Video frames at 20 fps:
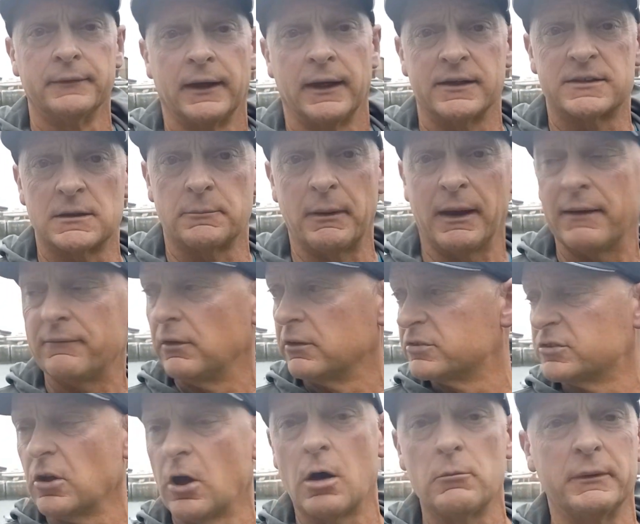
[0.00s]
It's a bit of a
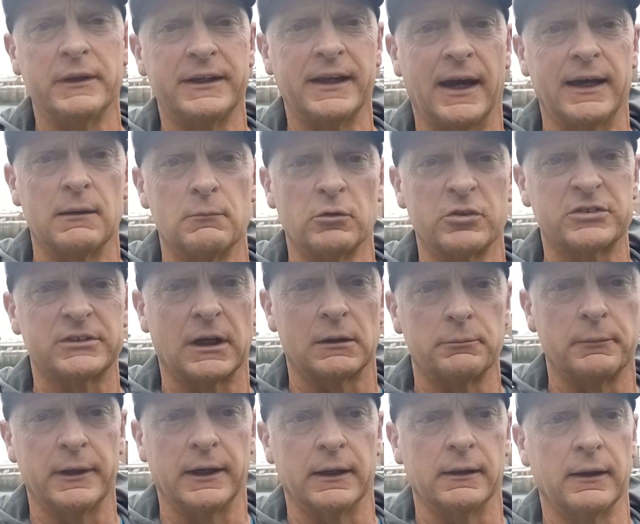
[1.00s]
stormy day, I must
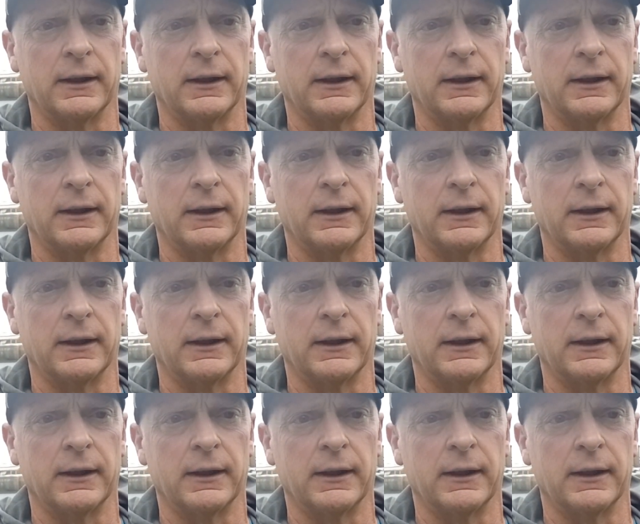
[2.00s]
admit.